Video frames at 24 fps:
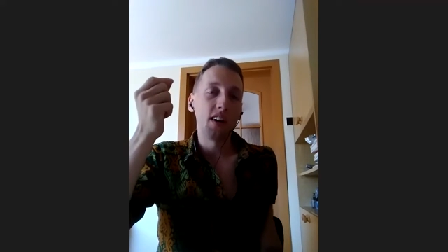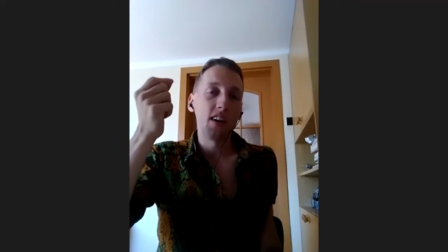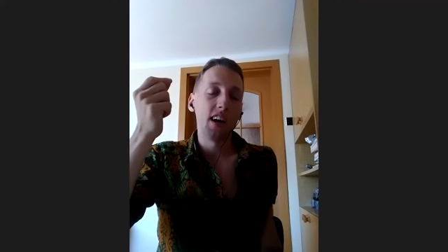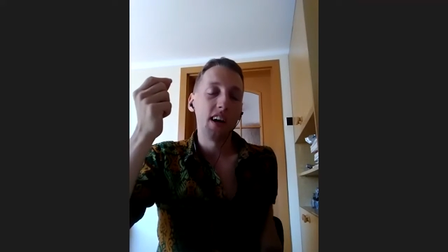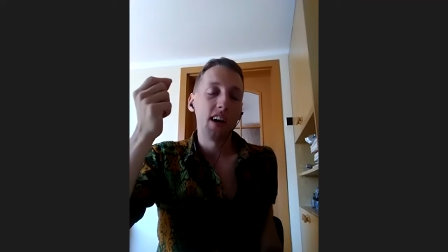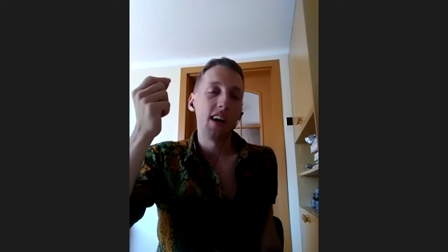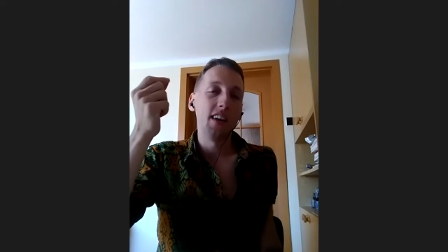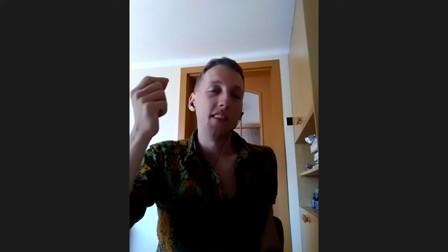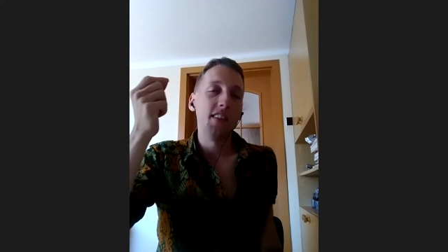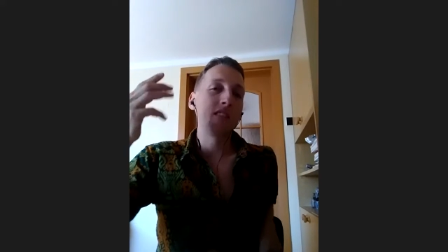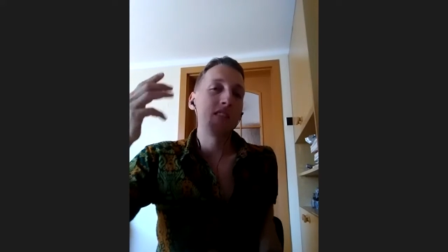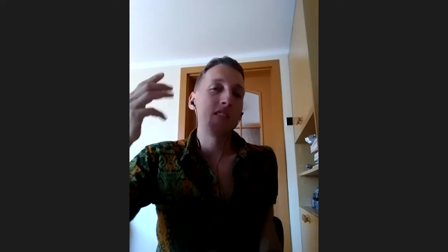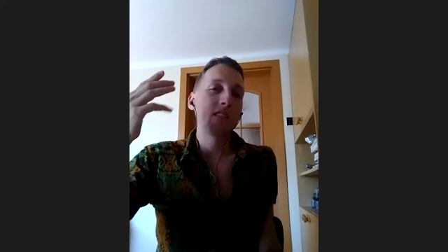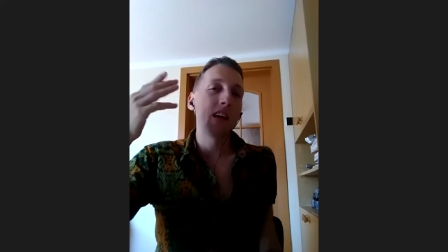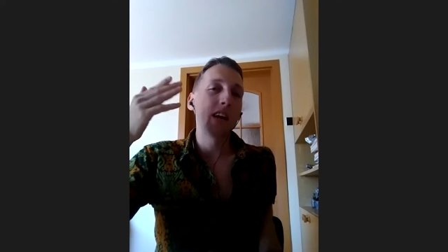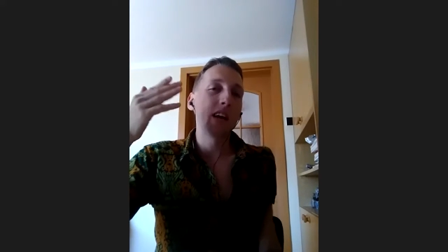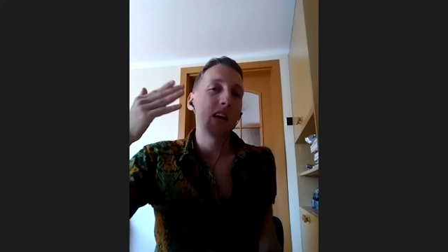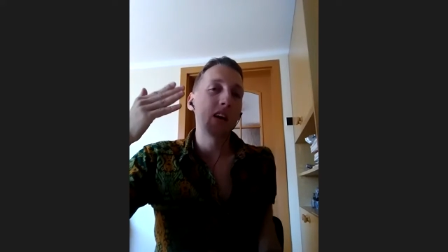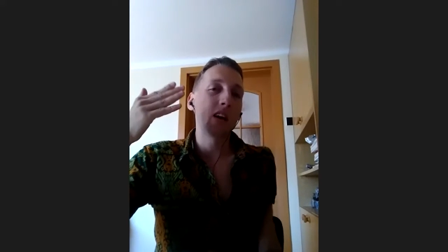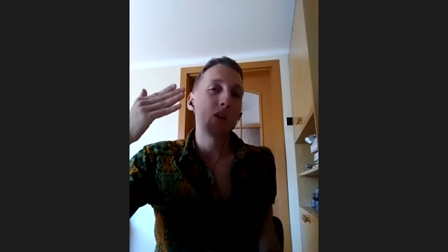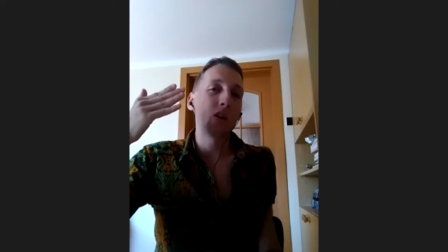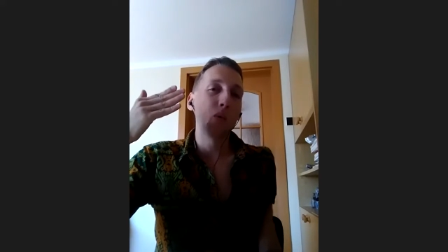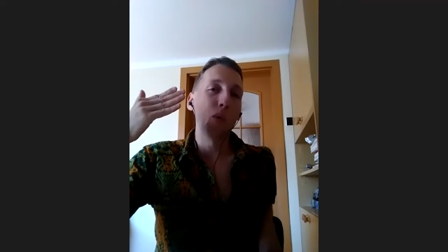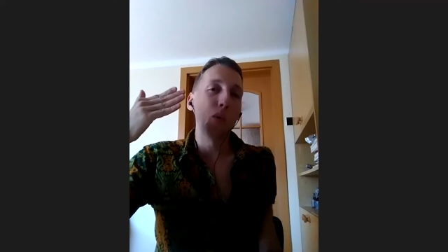and there's
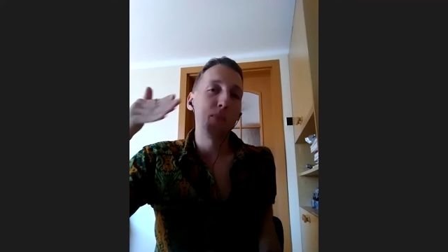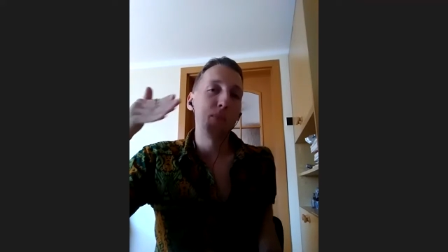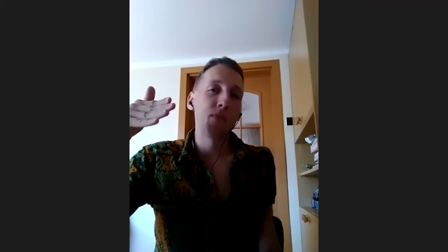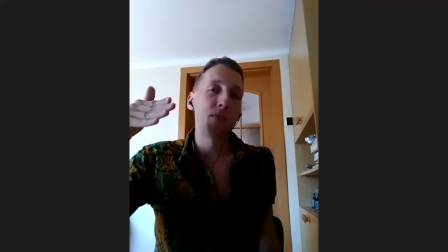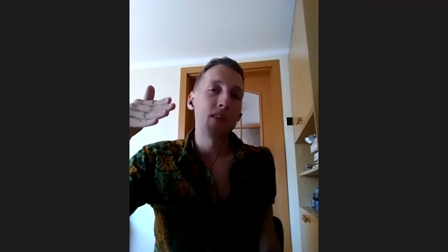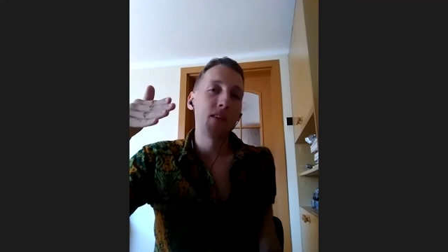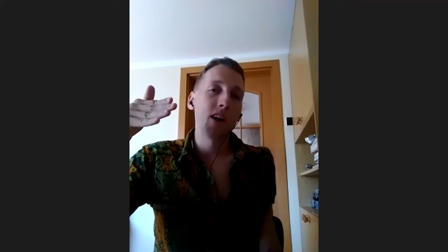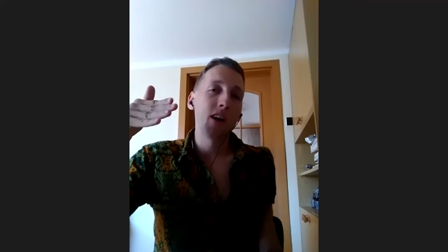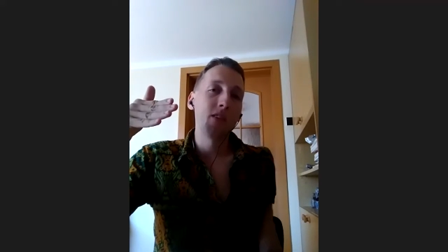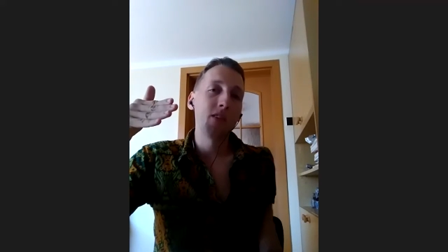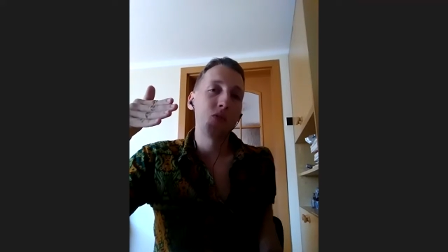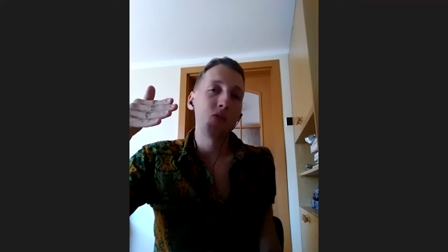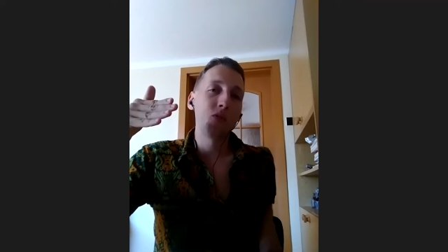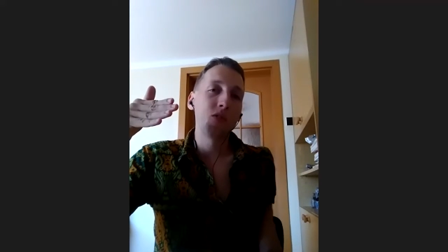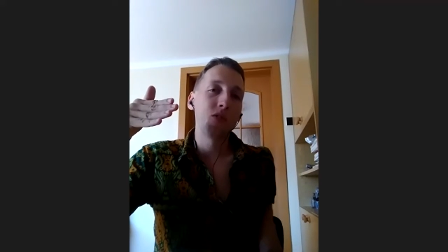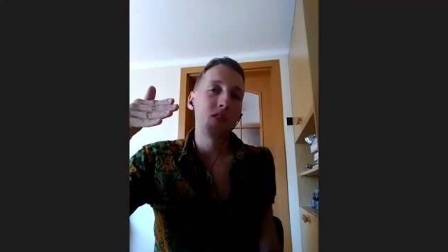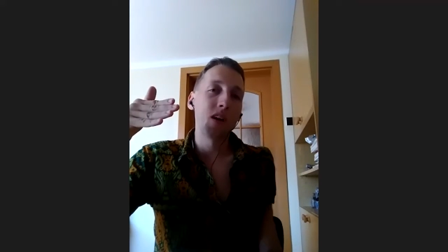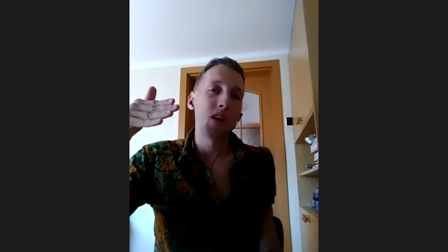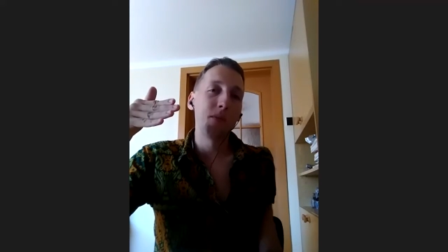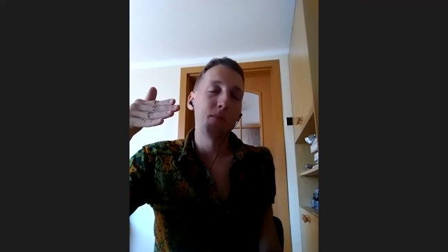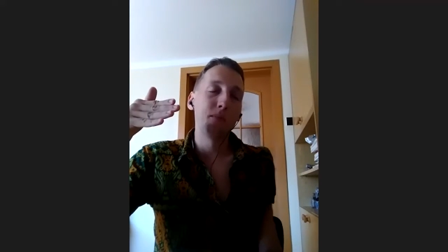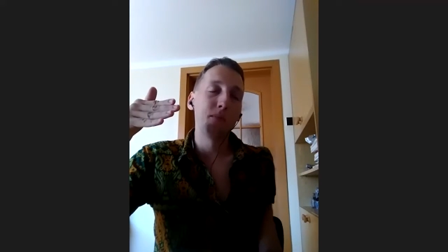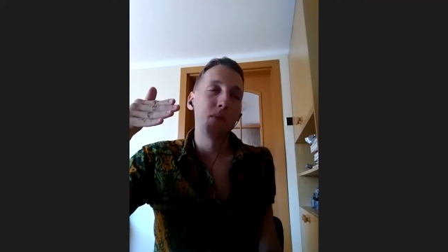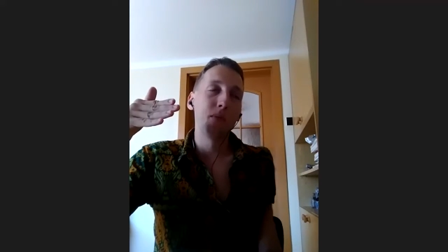like website, for
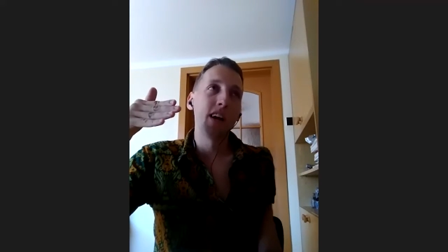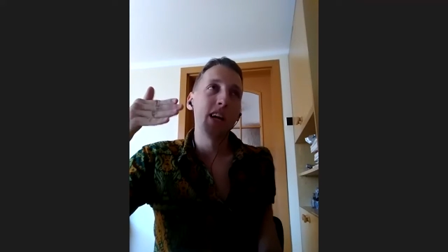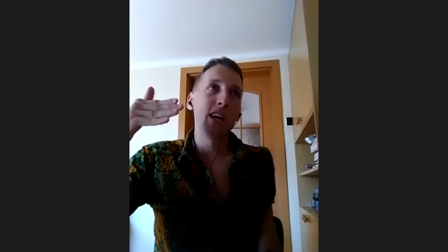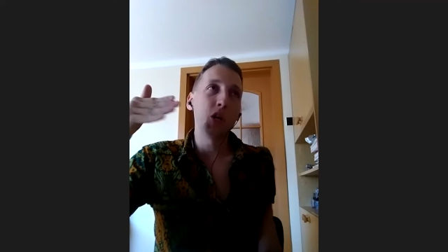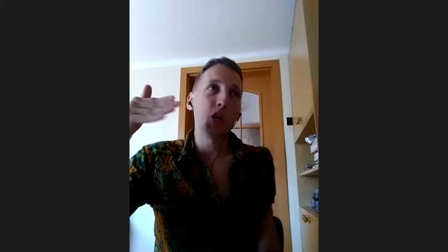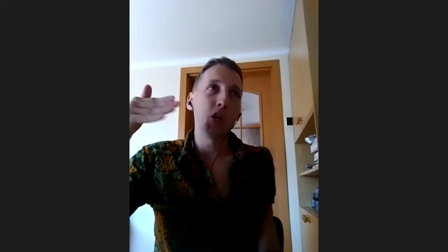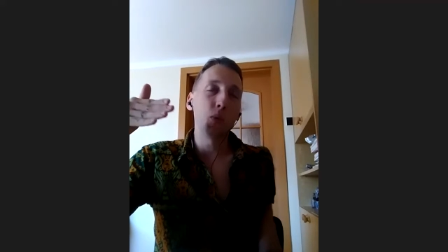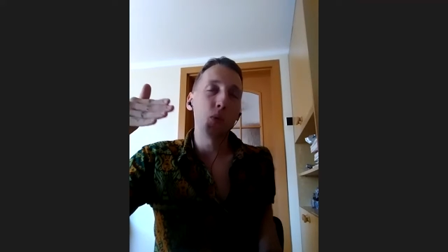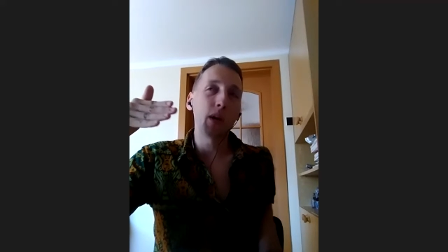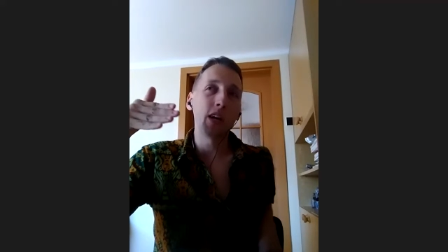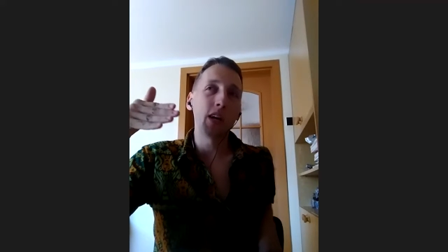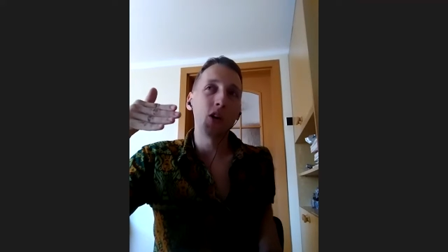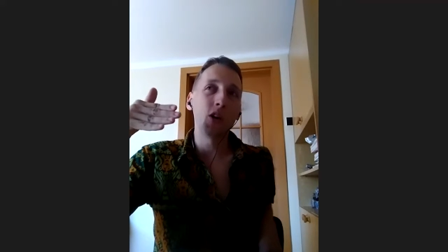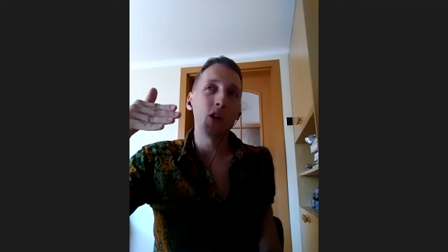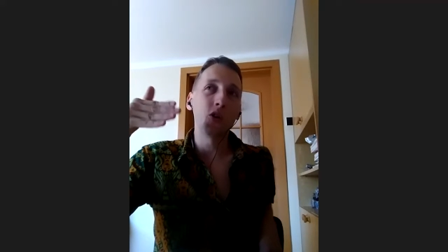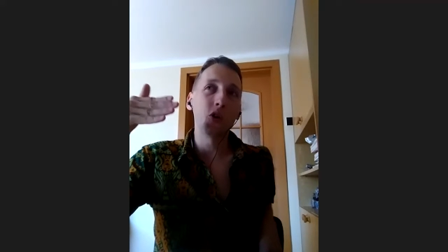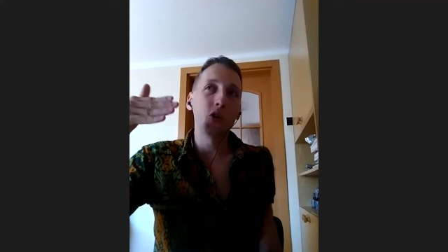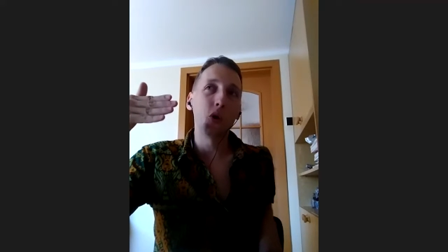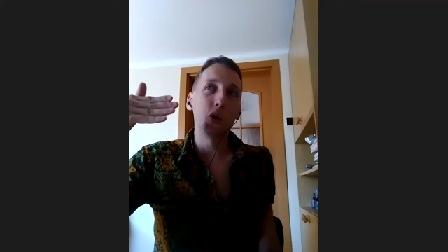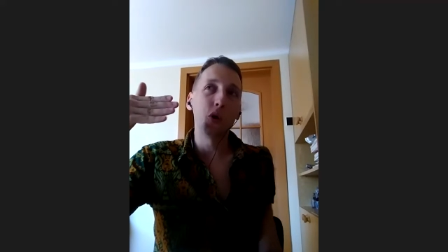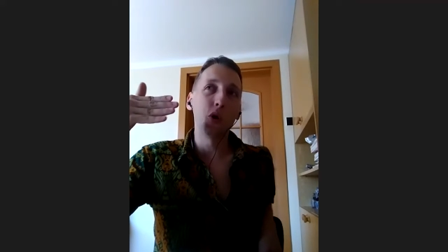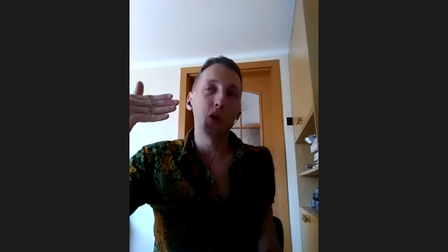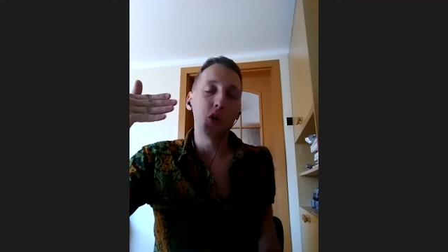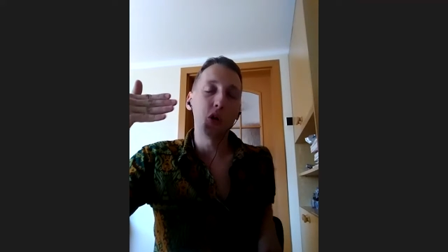example,
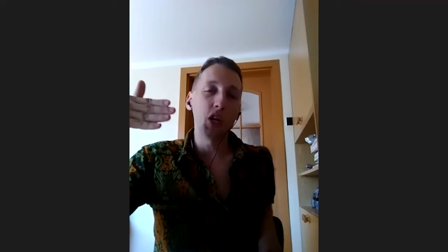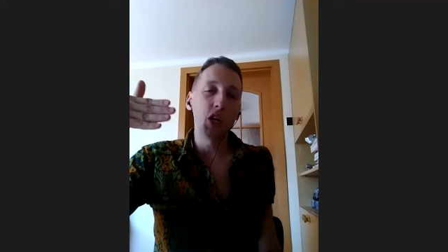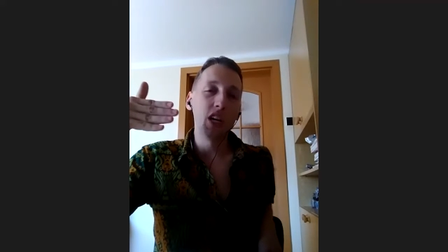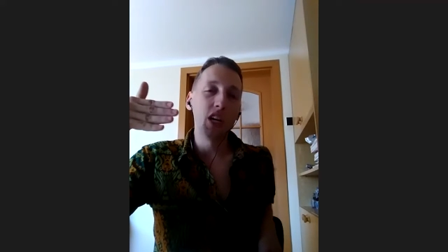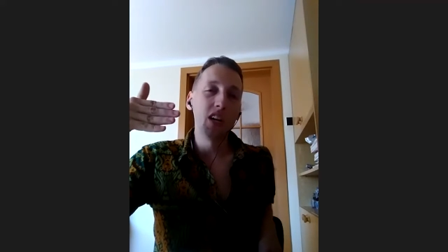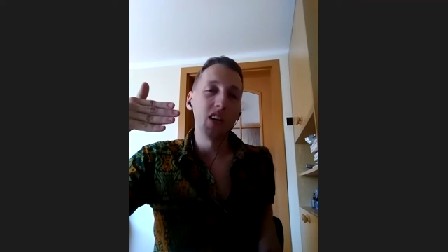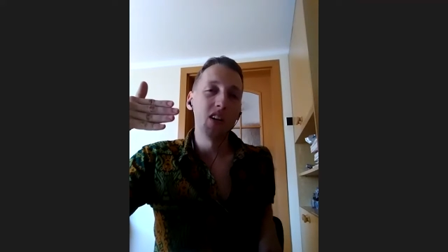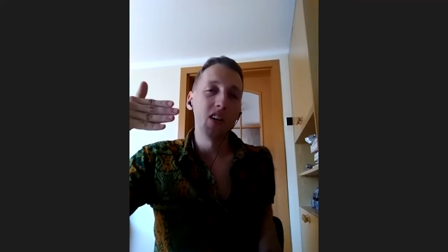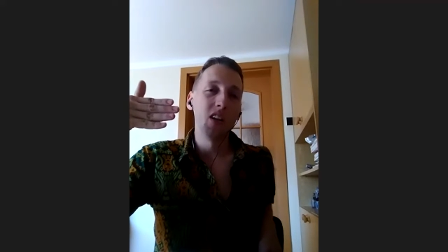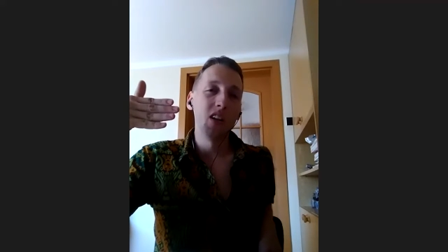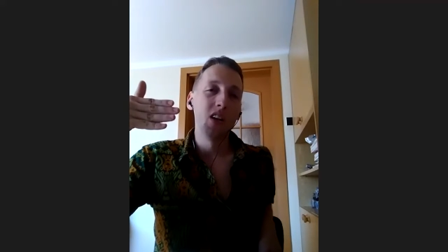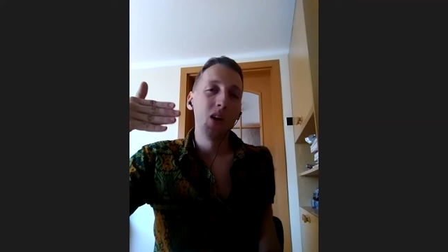hitchwiki.org,